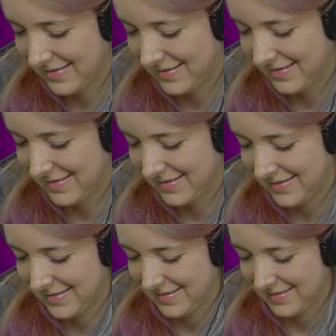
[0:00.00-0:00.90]

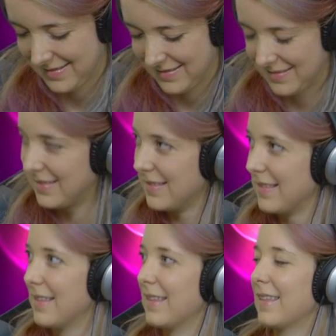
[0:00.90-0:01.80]

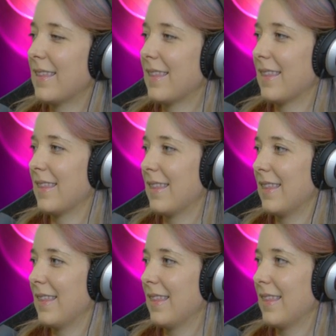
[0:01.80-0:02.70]

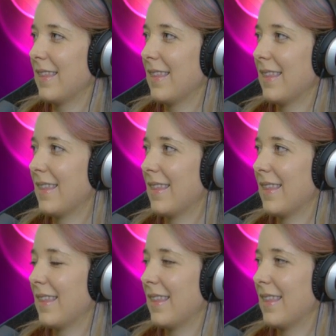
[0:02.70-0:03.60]

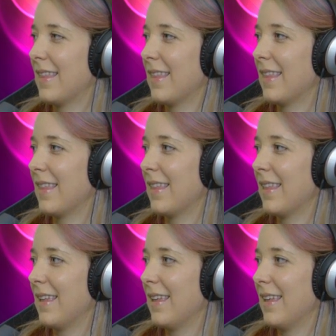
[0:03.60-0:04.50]

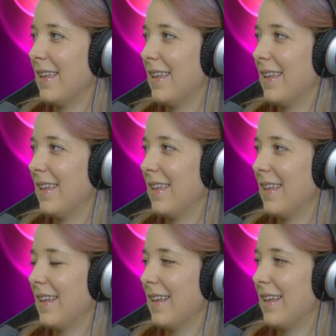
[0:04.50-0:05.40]

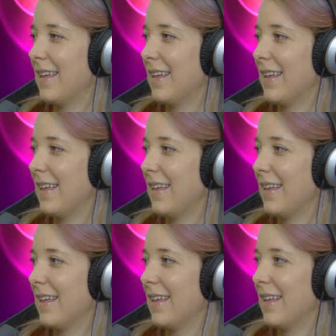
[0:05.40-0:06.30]

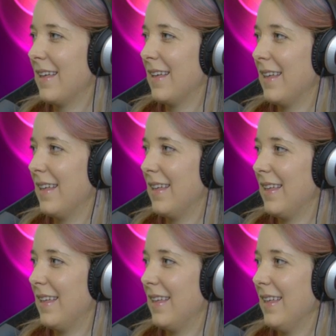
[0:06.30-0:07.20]

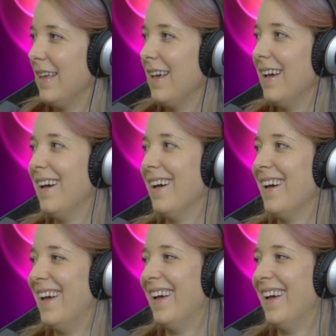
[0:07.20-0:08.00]
(not speaking)